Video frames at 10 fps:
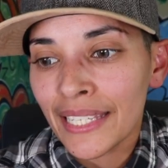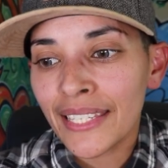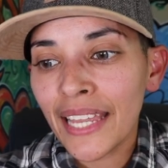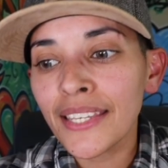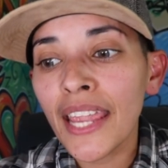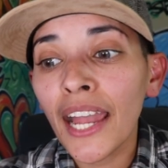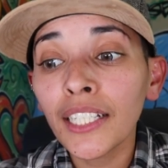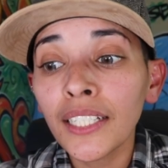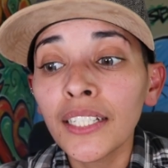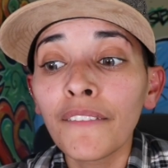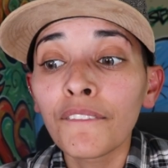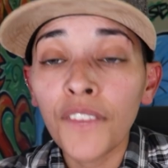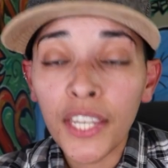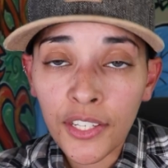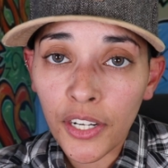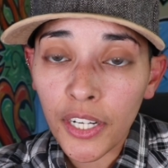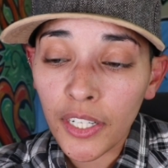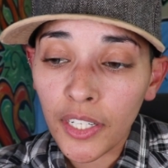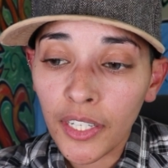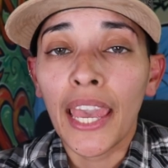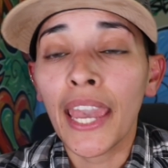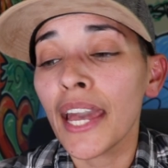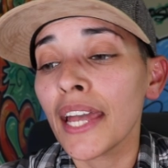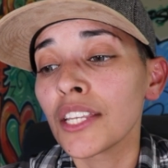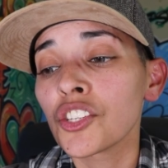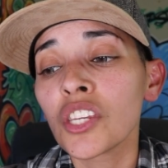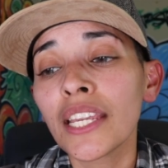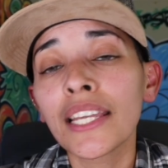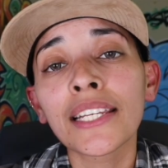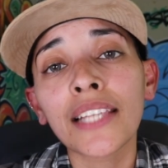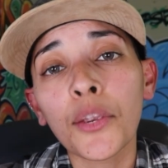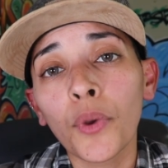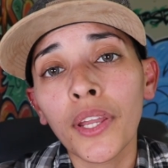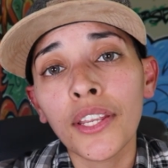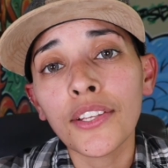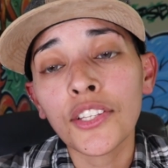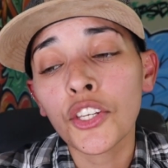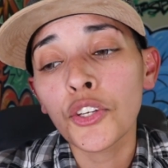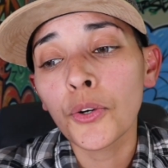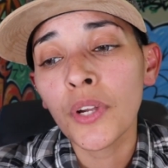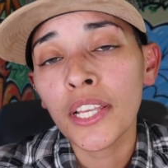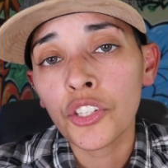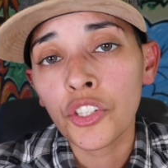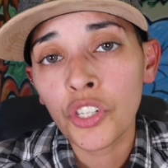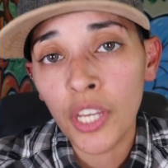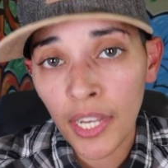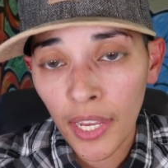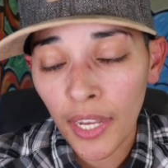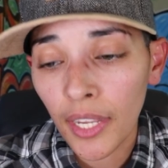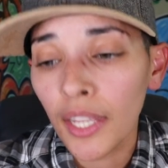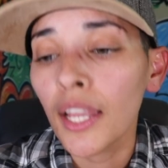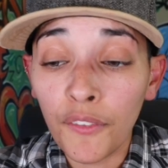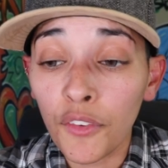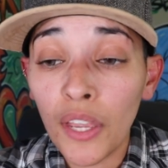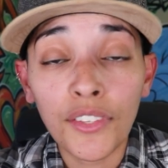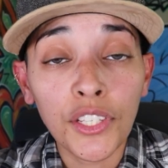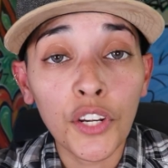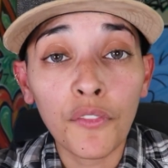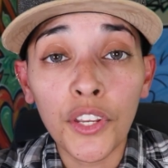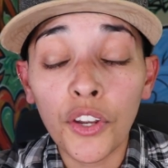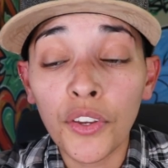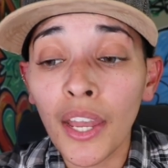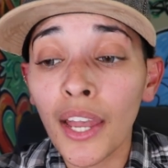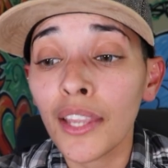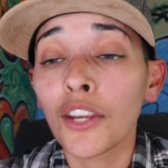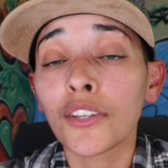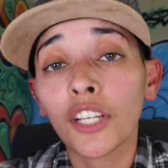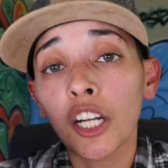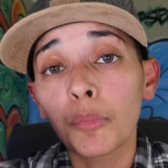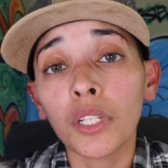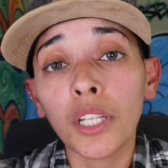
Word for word: Danielle Victor, and she is a witness to his cheating. If you haven't seen her video yet, here's a couple